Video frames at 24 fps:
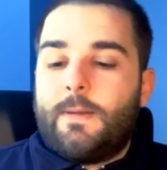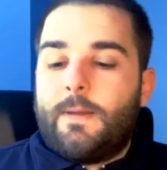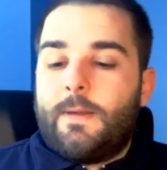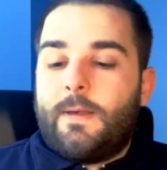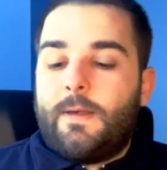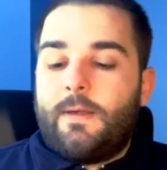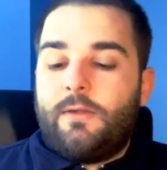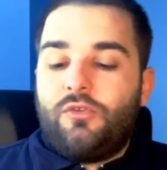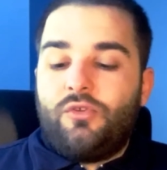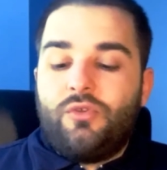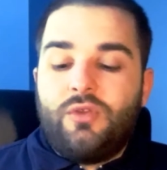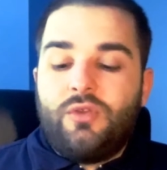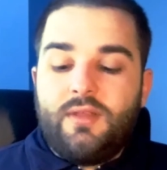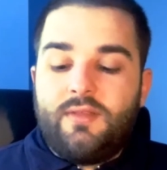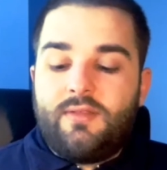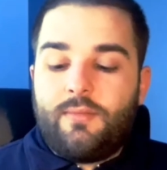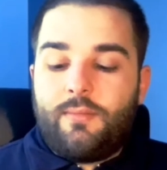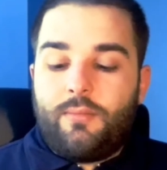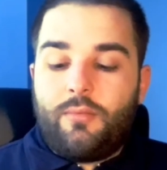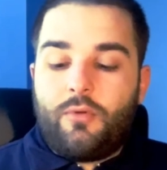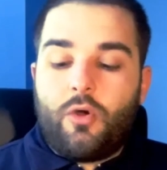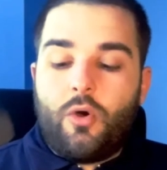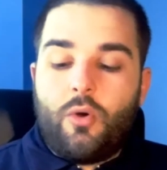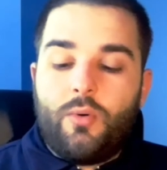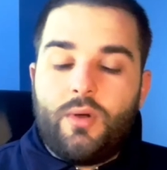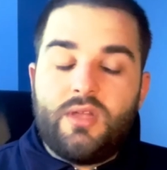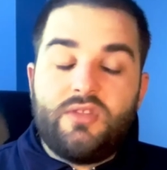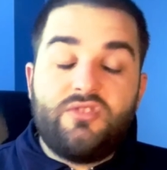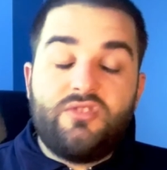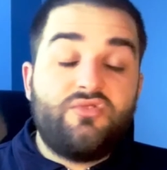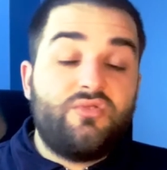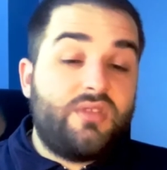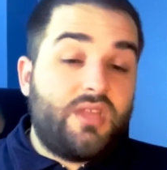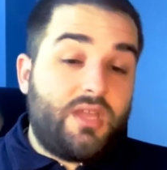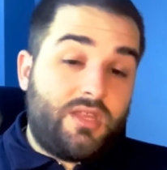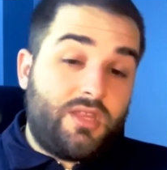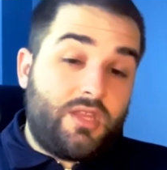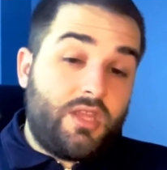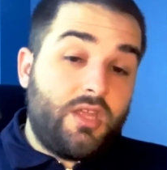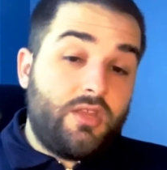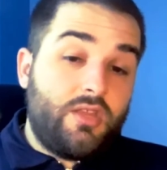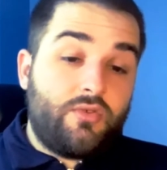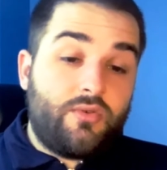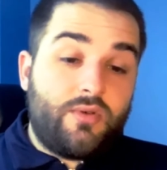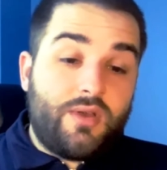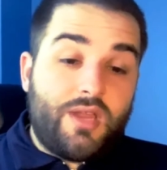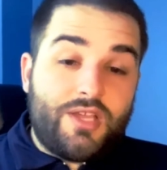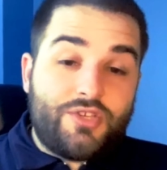You need to go into that
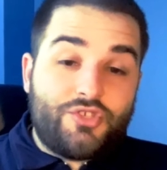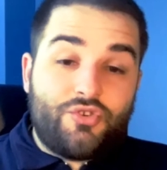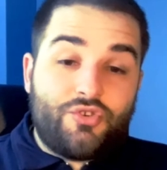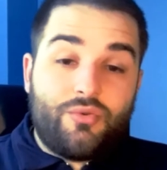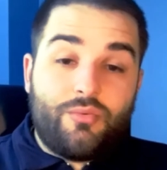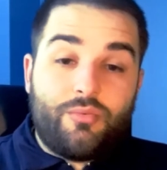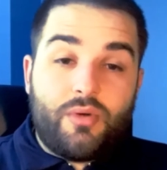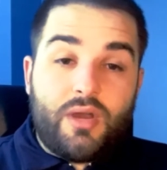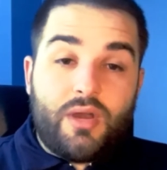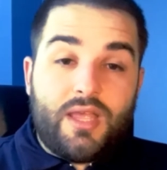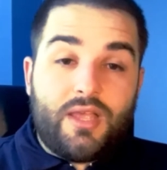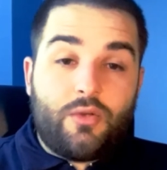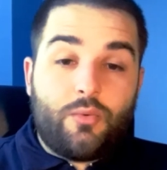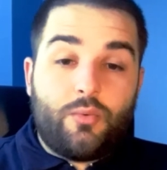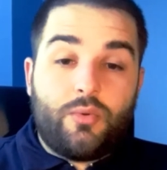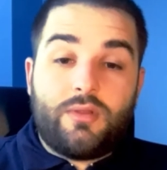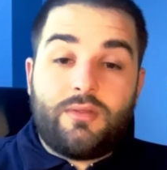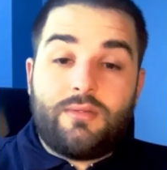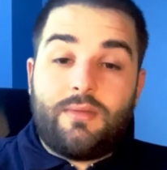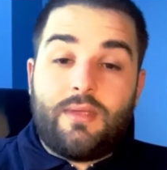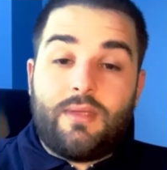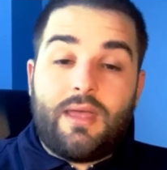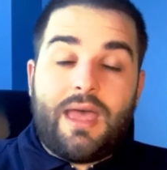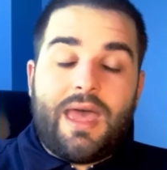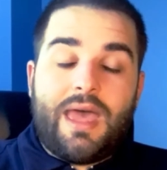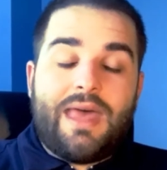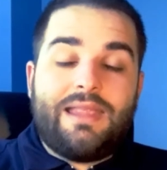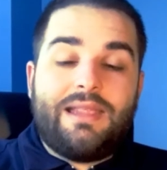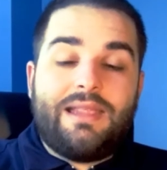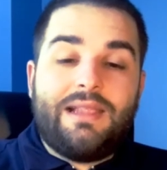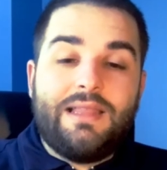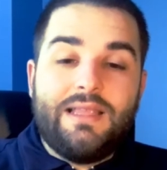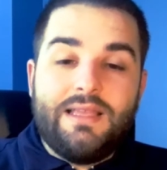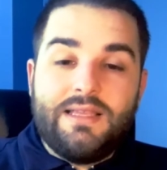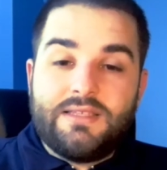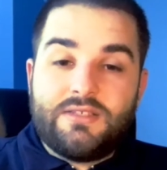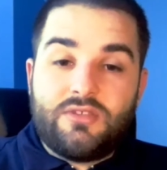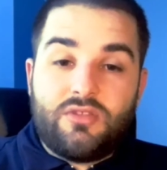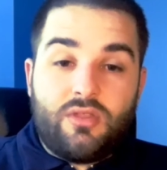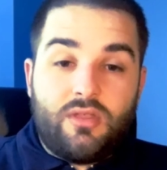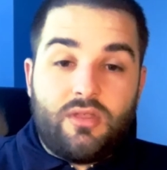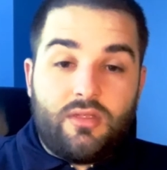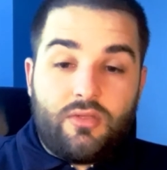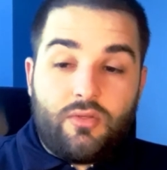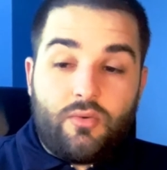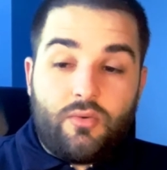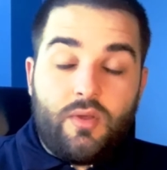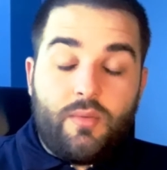international break with at least
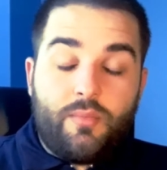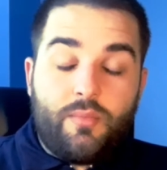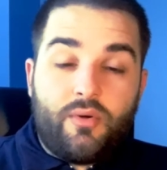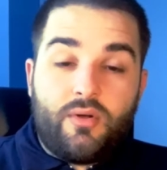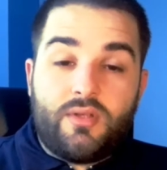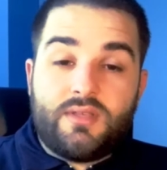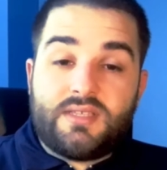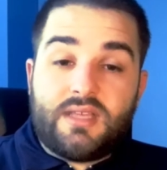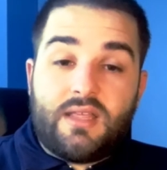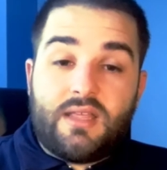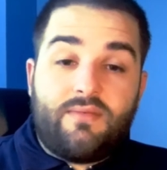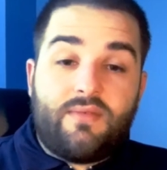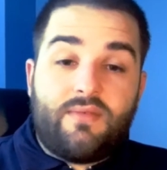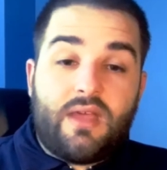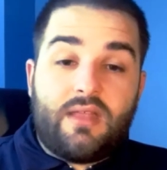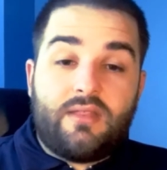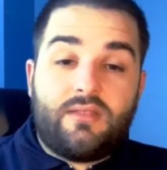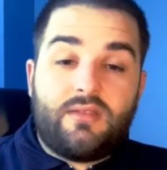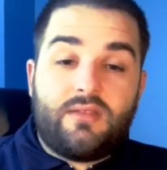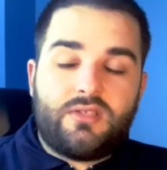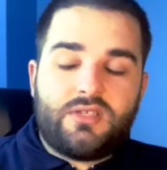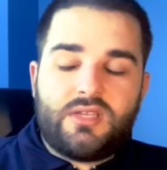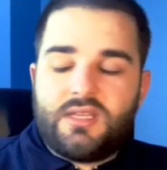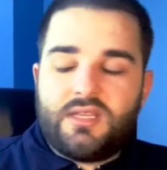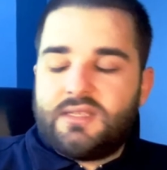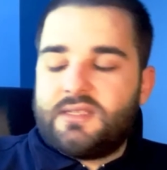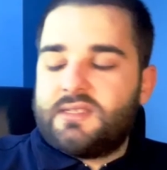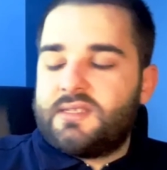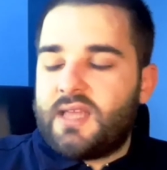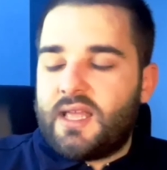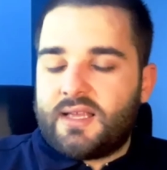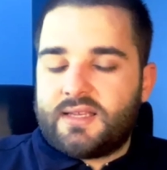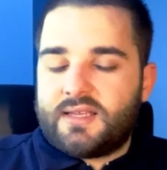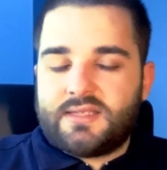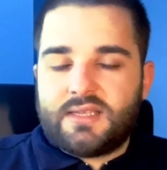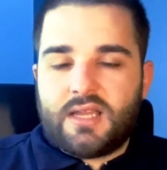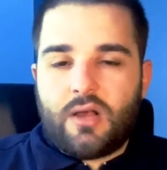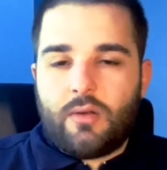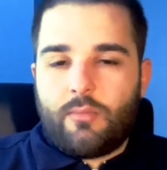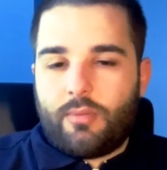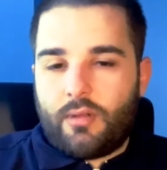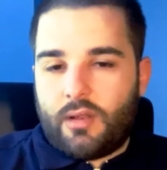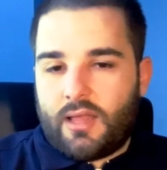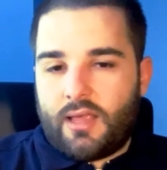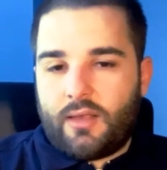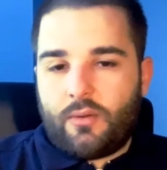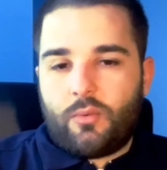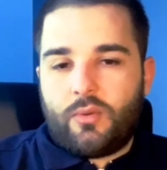3 points advantage. It's 6 now,
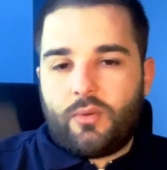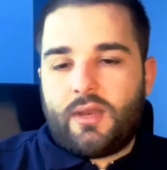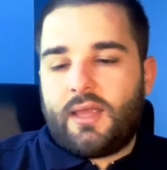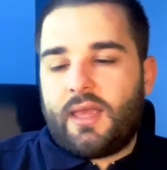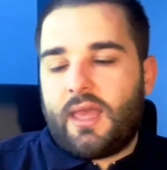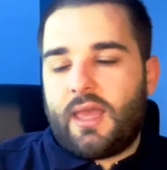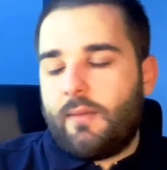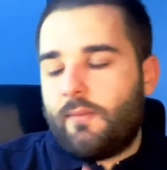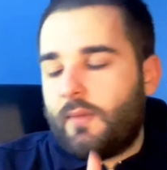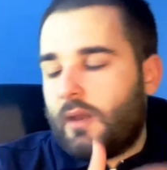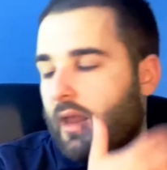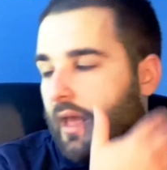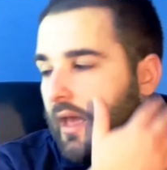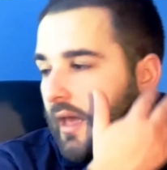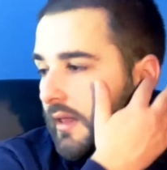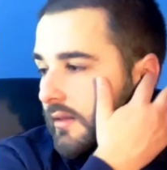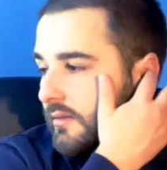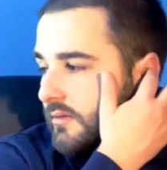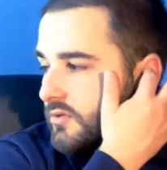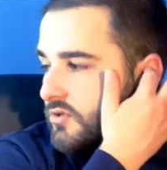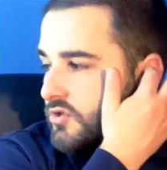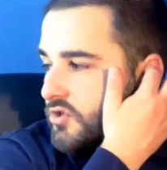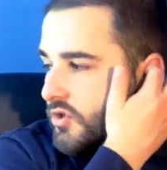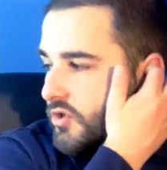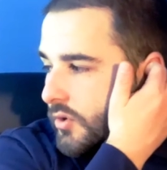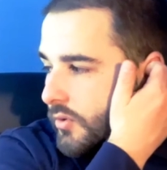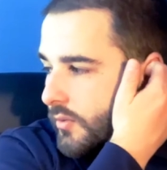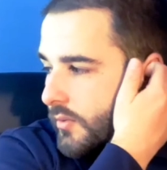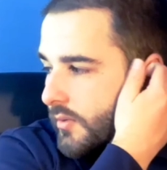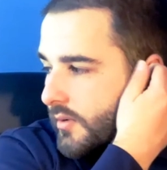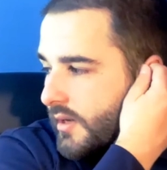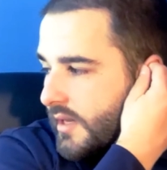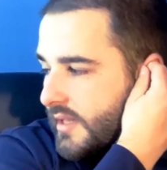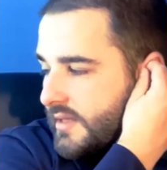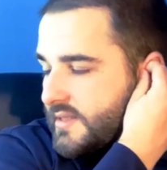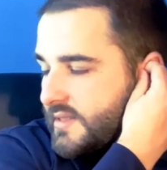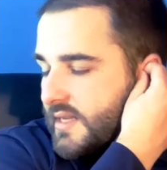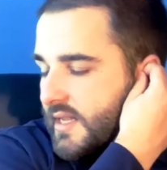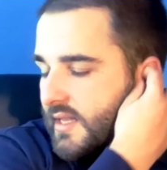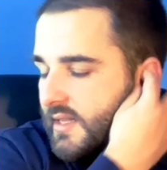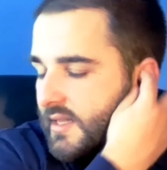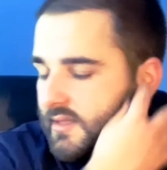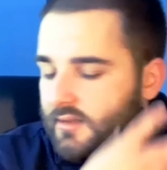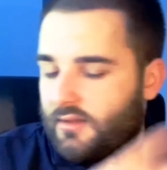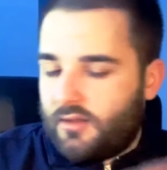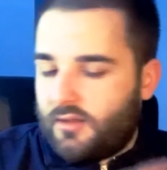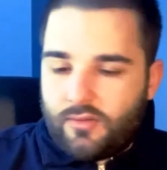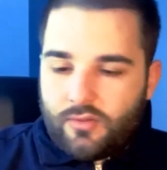but like with a game in hand, so let's
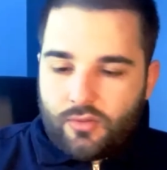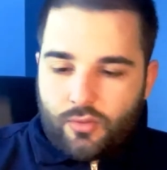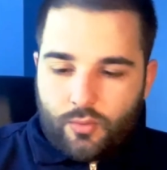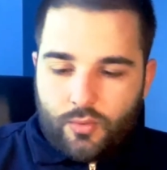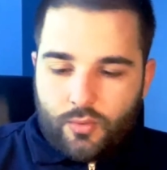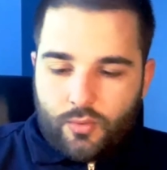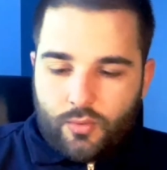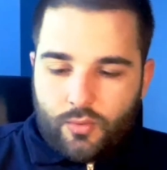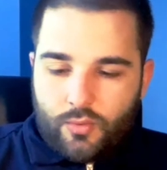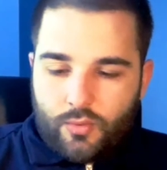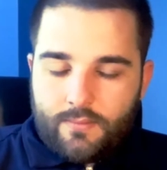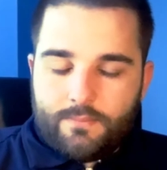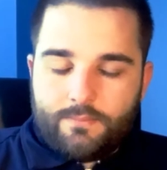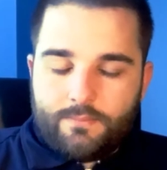say 3